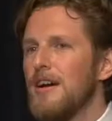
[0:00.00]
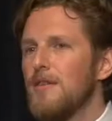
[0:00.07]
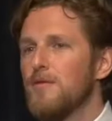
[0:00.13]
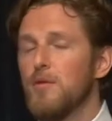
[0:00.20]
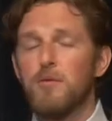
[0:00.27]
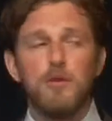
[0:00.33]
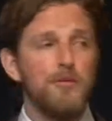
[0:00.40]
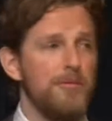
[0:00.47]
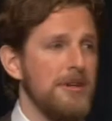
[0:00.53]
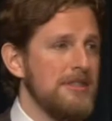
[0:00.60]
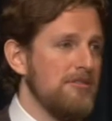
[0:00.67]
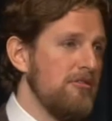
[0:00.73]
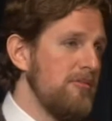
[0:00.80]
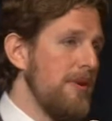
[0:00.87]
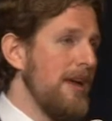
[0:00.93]
for WordPress
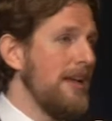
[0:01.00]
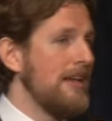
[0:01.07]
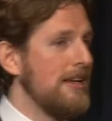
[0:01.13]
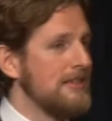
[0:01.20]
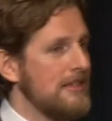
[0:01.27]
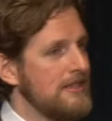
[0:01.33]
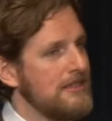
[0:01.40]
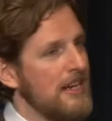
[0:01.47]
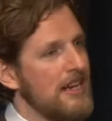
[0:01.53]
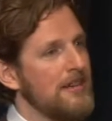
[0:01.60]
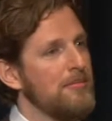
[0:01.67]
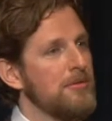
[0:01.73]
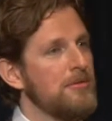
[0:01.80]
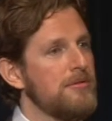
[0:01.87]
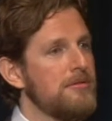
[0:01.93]
to remain a
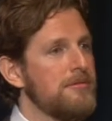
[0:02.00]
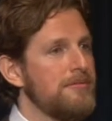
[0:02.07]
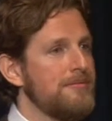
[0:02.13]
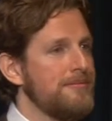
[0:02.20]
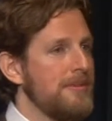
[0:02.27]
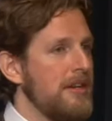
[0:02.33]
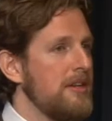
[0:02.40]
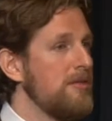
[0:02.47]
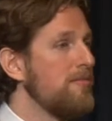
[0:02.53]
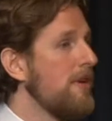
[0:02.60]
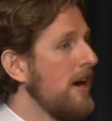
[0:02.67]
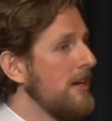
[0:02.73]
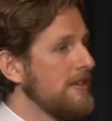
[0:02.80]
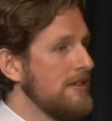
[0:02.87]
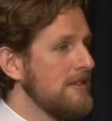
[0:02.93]
sustainable
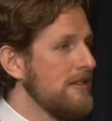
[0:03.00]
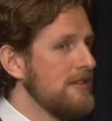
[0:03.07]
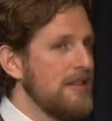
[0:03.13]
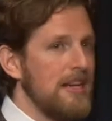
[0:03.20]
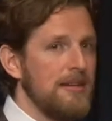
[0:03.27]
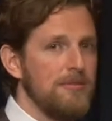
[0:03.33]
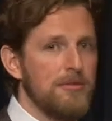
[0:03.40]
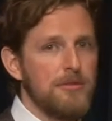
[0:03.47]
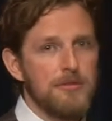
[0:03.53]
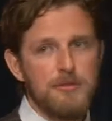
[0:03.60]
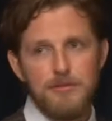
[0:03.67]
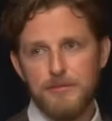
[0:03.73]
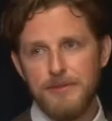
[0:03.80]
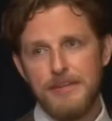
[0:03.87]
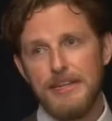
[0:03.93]
enterprise, a
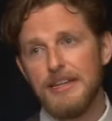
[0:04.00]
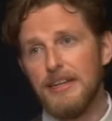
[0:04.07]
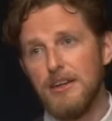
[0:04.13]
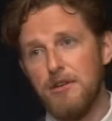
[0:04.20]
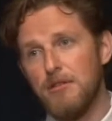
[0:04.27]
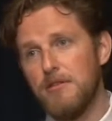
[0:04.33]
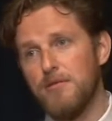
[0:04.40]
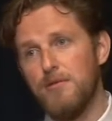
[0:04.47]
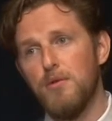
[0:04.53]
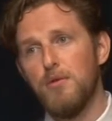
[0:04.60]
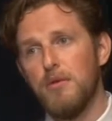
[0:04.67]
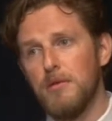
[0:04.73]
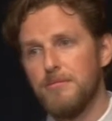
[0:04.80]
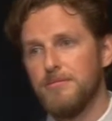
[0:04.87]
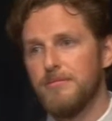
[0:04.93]
sustainable thing going
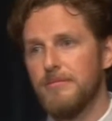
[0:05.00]
forward,